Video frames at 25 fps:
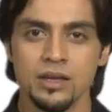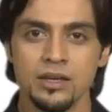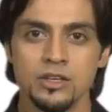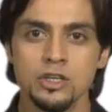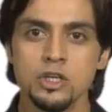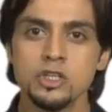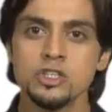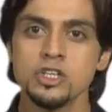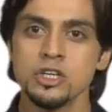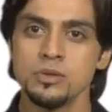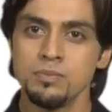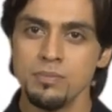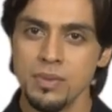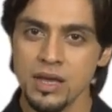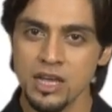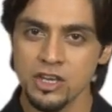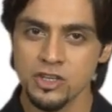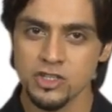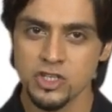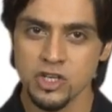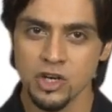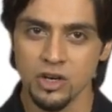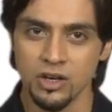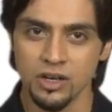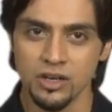You should make
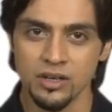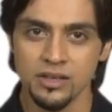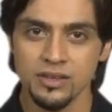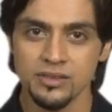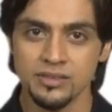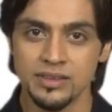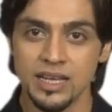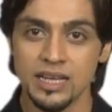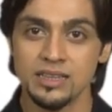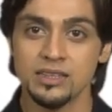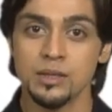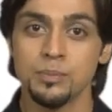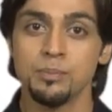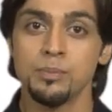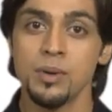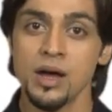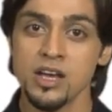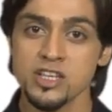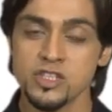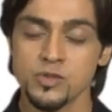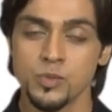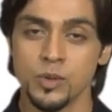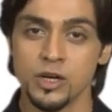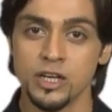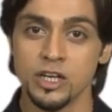sure that the
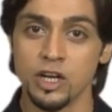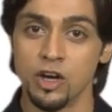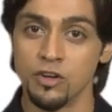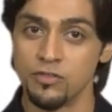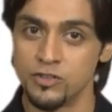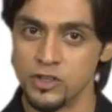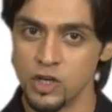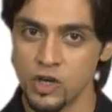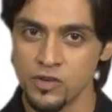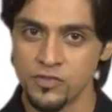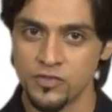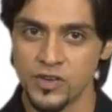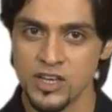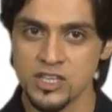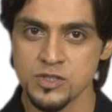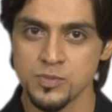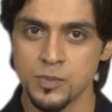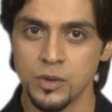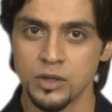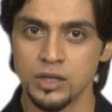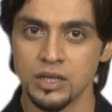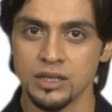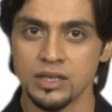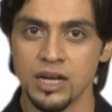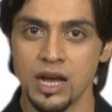password of your
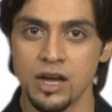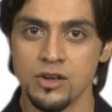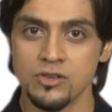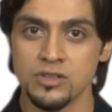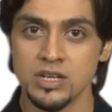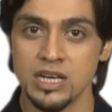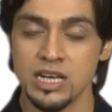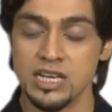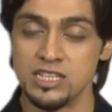Facebook account